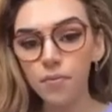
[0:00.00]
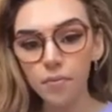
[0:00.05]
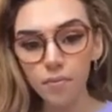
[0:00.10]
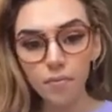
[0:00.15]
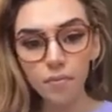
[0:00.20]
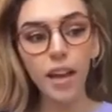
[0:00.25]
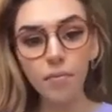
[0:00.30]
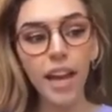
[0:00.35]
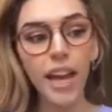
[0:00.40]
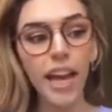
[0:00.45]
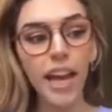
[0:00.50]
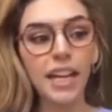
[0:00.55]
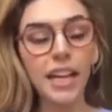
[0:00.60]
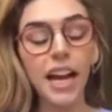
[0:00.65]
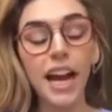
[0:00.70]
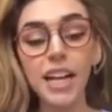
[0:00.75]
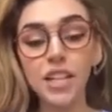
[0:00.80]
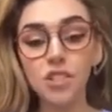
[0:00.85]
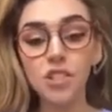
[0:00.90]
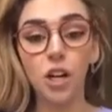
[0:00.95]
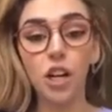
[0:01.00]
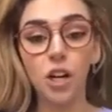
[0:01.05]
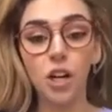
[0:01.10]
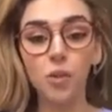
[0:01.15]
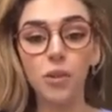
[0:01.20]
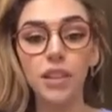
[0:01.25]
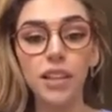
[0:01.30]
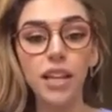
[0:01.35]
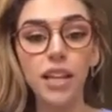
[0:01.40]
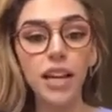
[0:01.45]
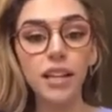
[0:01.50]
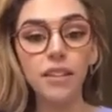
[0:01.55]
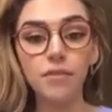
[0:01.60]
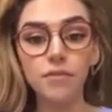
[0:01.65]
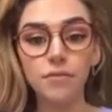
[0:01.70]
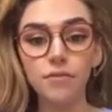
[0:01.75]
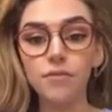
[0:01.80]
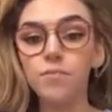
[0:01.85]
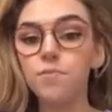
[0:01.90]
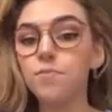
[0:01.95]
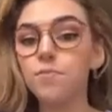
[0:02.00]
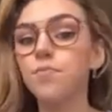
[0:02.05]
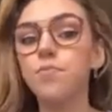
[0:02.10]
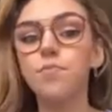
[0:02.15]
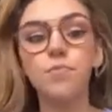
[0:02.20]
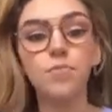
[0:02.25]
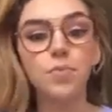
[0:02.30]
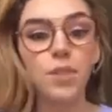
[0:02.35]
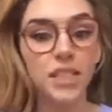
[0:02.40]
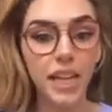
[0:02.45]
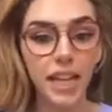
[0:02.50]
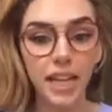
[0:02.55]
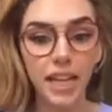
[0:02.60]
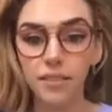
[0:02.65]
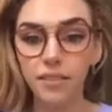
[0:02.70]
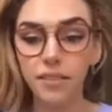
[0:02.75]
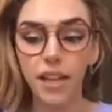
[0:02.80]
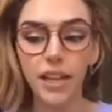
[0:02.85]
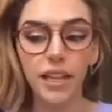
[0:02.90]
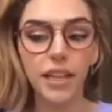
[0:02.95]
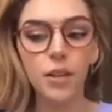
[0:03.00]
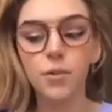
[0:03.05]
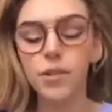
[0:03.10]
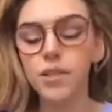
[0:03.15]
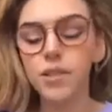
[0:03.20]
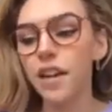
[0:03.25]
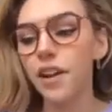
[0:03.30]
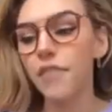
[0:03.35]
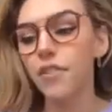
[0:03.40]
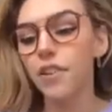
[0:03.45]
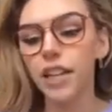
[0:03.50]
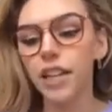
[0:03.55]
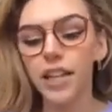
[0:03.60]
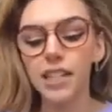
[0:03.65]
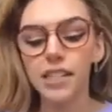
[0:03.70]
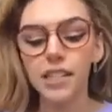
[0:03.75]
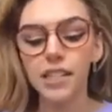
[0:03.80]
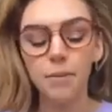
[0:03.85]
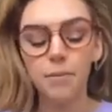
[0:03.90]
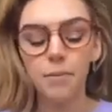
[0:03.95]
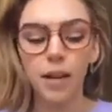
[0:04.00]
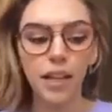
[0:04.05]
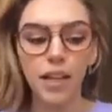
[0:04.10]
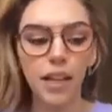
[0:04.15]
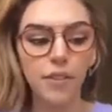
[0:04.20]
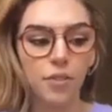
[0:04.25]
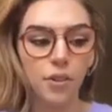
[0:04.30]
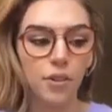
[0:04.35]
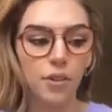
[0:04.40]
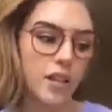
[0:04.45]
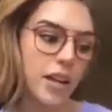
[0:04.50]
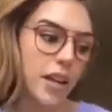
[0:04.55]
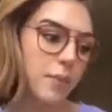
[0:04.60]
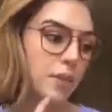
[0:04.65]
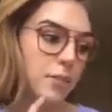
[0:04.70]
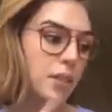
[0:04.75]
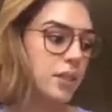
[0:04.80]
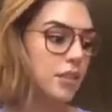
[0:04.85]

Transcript: And I stuck with that since. Like there was never like a time in my life where I was like, I'm going to do